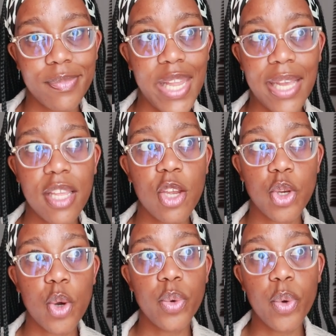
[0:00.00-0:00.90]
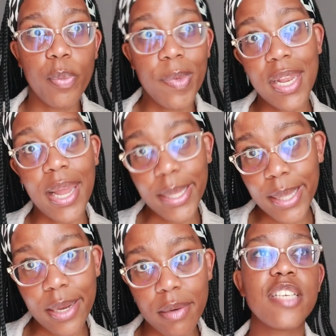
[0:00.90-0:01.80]
Like, they don't know me like
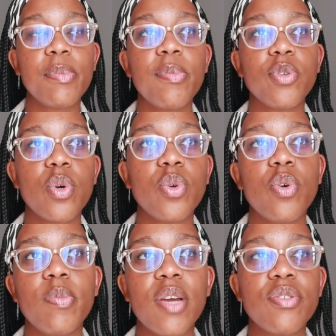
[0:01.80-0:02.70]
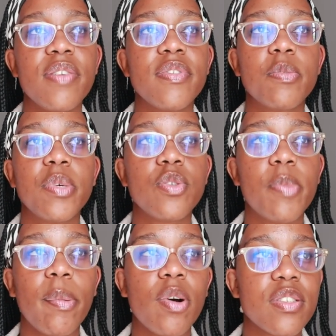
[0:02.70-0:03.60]
that. These people don't know me. I don't even speak to
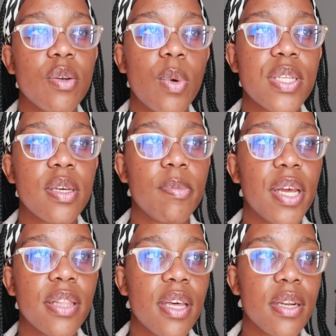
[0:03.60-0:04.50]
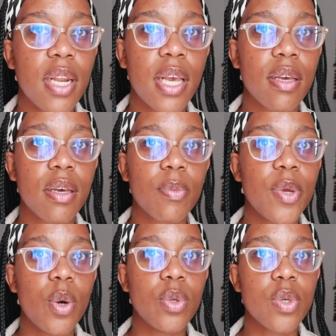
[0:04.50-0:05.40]
my pastor on WhatsApp like that. Like,
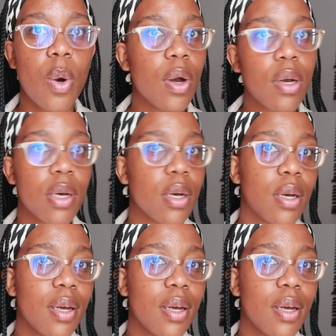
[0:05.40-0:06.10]
we don't talk.